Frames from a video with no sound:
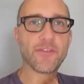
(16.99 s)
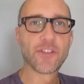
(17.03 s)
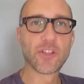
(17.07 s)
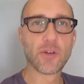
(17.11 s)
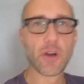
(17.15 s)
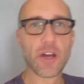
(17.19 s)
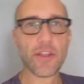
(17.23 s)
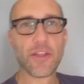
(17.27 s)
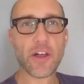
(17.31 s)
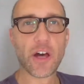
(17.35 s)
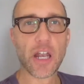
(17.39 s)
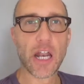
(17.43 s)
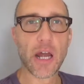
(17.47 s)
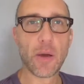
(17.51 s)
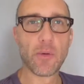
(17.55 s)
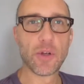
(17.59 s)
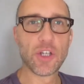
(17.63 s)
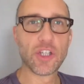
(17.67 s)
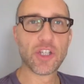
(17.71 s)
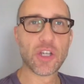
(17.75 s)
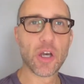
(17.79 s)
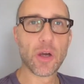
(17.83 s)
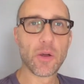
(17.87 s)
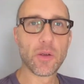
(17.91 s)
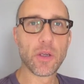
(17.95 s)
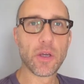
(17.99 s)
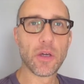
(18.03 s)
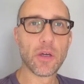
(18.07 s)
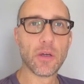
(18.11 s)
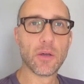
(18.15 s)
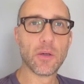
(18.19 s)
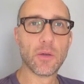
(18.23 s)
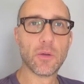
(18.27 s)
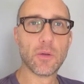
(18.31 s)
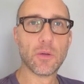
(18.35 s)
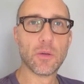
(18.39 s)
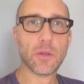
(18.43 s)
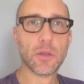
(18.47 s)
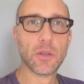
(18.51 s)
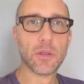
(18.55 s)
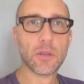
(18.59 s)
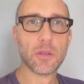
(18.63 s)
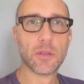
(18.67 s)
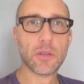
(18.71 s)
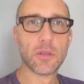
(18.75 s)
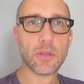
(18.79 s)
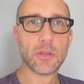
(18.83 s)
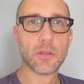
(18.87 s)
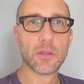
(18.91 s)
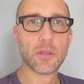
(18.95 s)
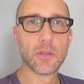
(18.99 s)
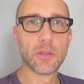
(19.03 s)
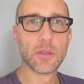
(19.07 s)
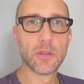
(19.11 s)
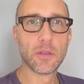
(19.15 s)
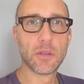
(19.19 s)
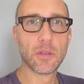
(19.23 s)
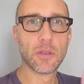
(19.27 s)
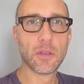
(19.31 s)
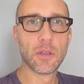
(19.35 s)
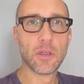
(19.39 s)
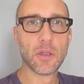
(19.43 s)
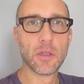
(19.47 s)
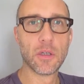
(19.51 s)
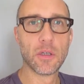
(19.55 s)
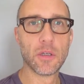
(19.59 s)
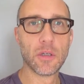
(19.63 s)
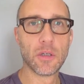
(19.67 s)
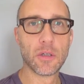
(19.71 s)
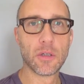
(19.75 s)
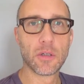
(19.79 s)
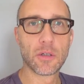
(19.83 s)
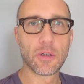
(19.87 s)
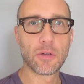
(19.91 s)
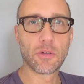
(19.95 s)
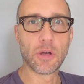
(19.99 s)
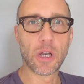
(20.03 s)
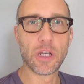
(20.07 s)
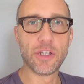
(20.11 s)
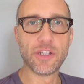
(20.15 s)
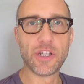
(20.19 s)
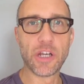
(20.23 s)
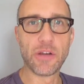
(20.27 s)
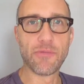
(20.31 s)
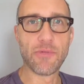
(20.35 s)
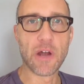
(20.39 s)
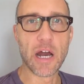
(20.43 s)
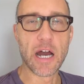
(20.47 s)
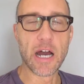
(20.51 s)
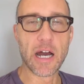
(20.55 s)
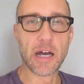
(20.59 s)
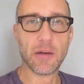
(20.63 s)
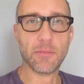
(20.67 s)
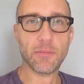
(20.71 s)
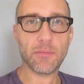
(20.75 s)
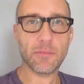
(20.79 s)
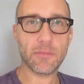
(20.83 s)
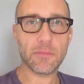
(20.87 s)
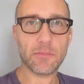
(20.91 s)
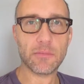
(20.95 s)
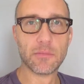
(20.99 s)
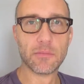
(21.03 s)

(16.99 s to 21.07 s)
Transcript: So I thought I would show you Grungy Rob.